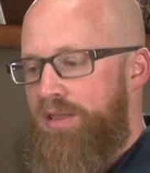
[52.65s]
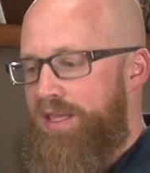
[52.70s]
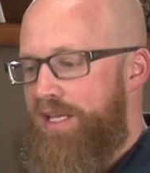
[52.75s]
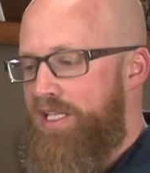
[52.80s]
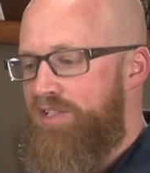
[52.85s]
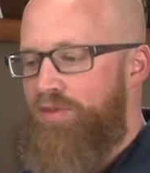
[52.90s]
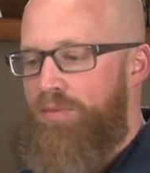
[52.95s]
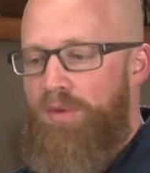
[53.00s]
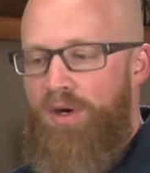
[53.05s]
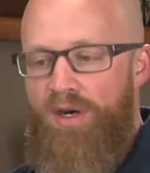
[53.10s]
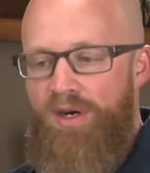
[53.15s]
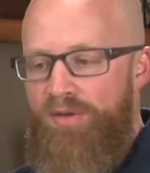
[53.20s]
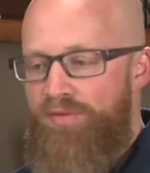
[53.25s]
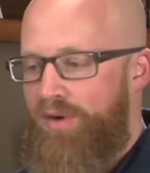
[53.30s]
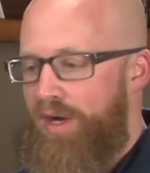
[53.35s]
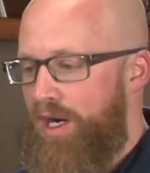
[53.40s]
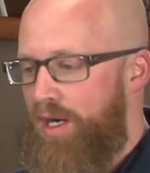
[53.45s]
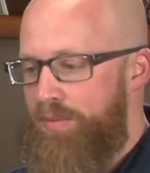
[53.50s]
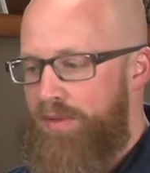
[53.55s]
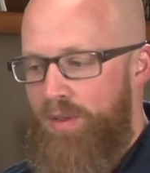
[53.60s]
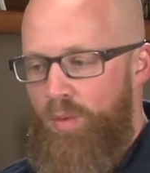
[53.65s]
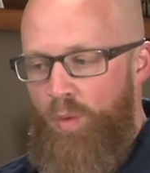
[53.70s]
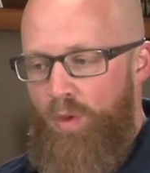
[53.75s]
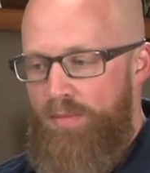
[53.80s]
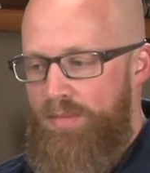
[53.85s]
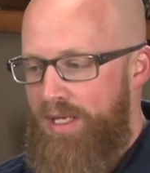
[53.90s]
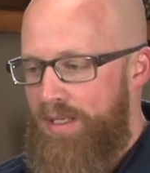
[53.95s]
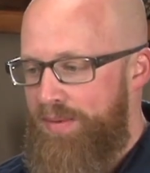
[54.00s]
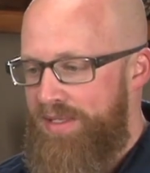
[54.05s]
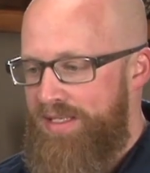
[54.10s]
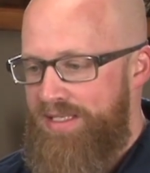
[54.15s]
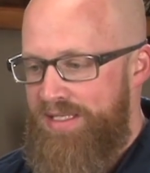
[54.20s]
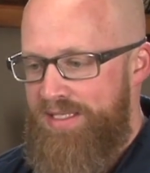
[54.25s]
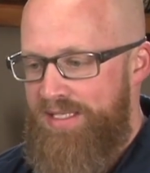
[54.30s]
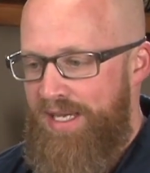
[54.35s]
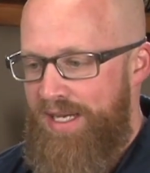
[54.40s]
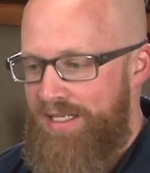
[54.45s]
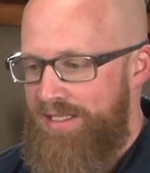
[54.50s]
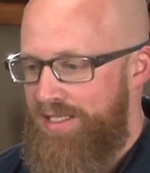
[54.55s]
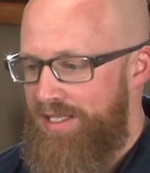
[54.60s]
Things from our environment, we're maybe
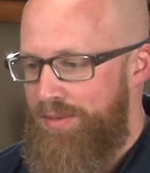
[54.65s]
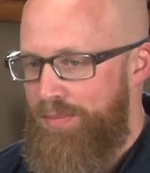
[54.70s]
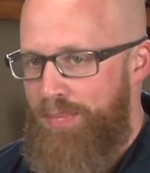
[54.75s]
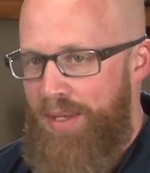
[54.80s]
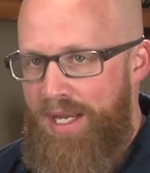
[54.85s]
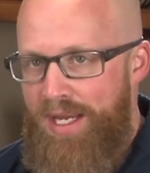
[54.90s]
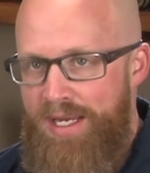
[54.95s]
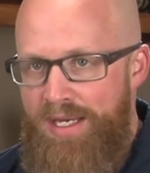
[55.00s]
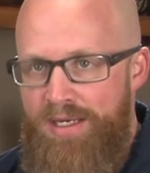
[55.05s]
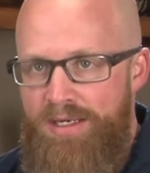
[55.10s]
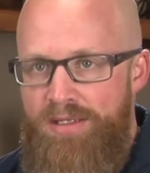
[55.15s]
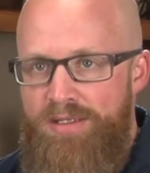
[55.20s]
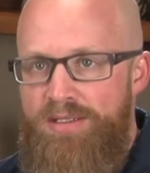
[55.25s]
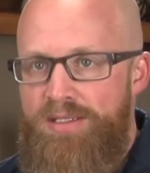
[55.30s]
detecting pain,